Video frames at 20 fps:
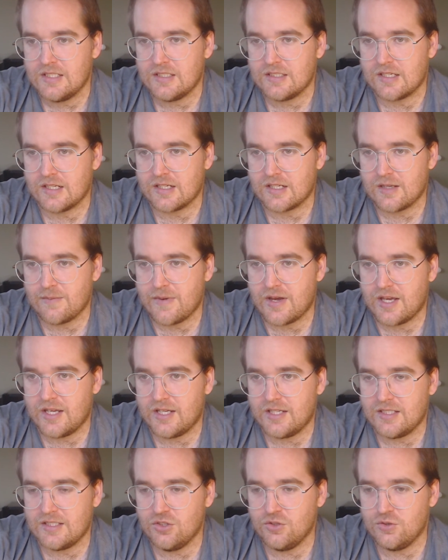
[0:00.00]
Gotta get my
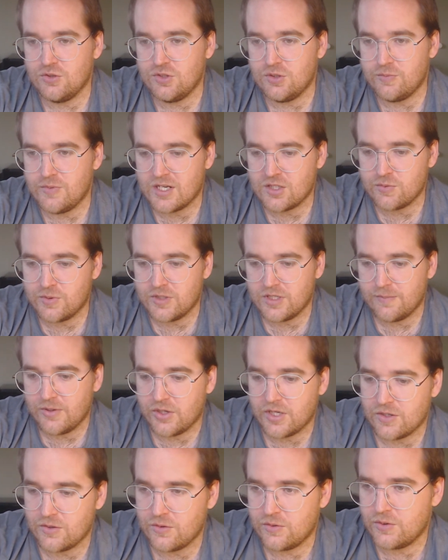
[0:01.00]
YouTube dashboard up.
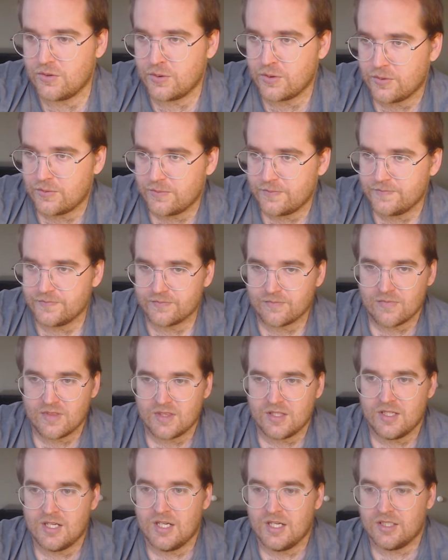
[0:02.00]
Okay, cool.
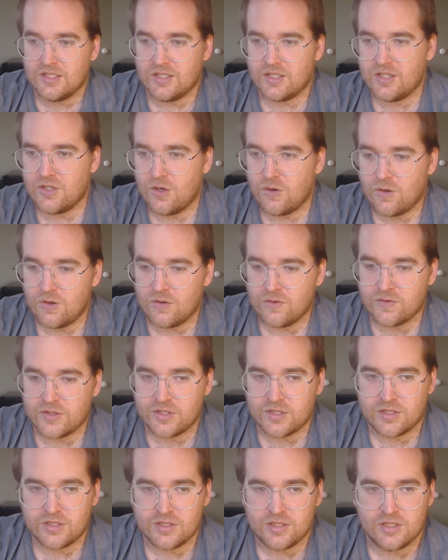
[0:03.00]
Gonna go
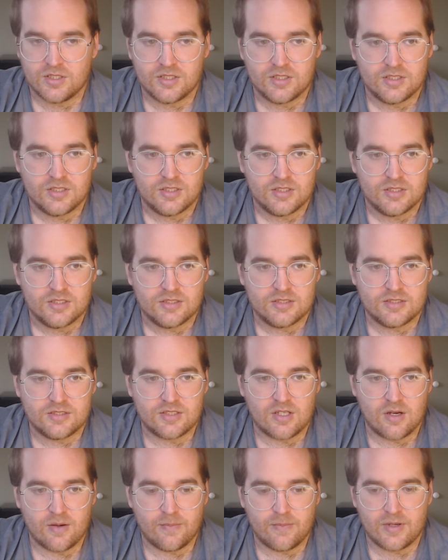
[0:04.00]
over
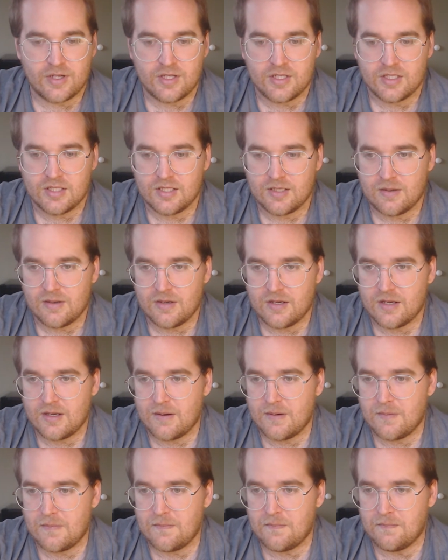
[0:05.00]
some
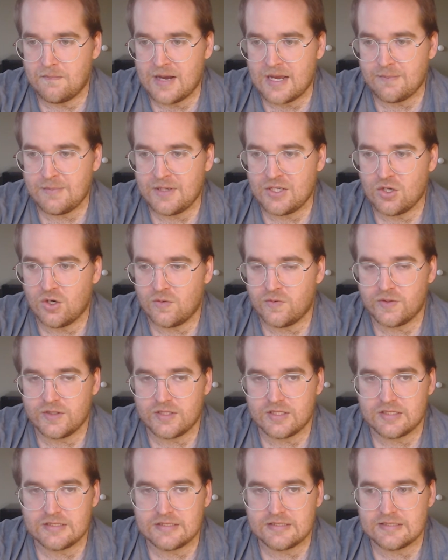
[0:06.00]
Miami
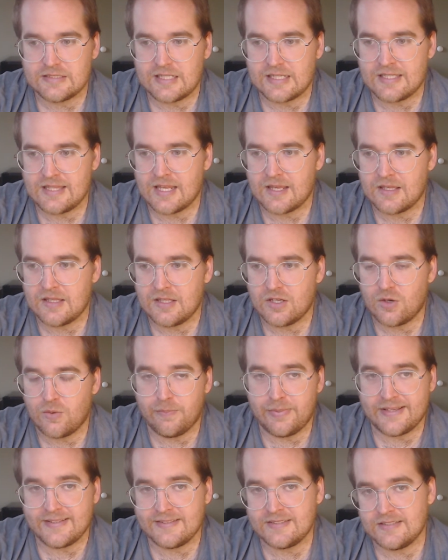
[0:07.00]
Dolphins. I think,
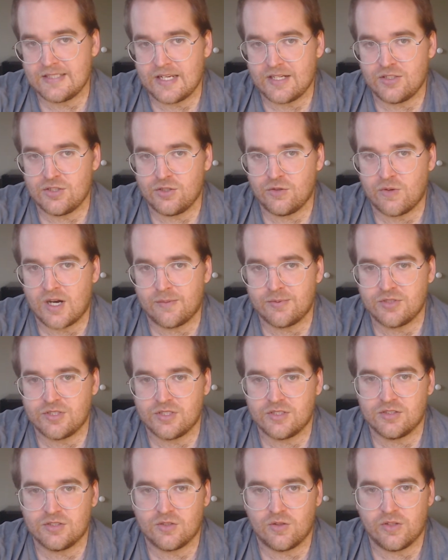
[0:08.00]
best day two
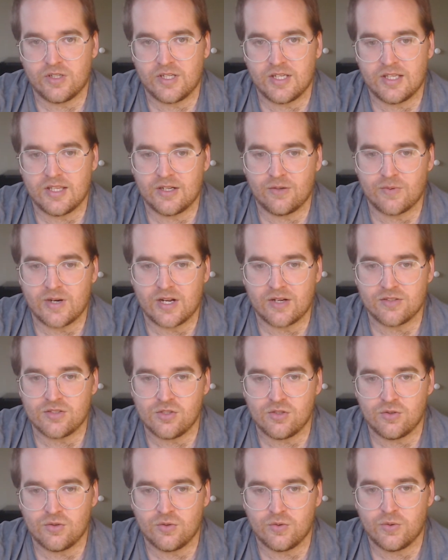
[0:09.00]
options. So looking at like round
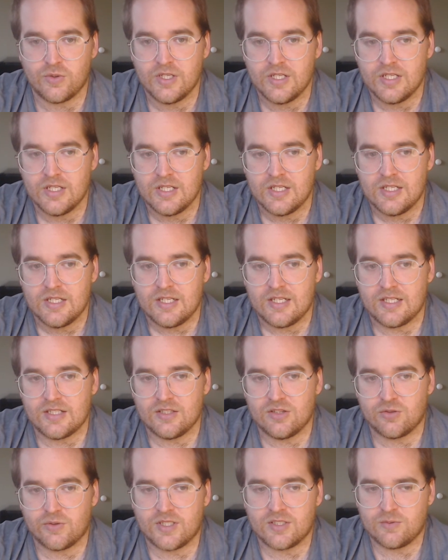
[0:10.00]
2 and
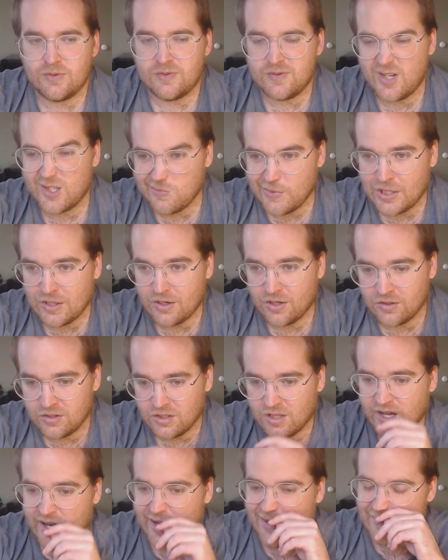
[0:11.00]
3, because we've talked about a
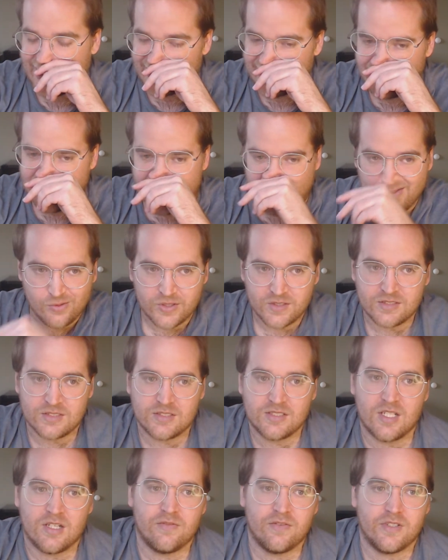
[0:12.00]
lot about the round 1
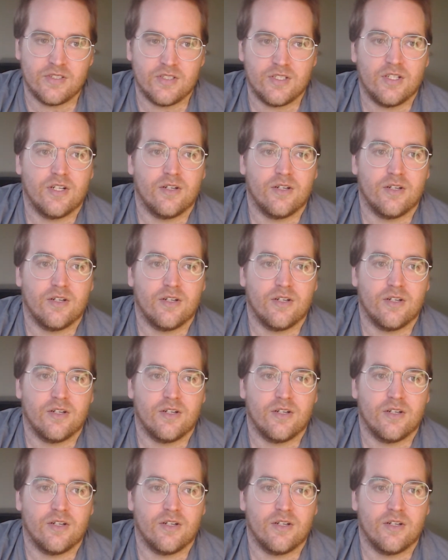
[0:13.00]
stuff, and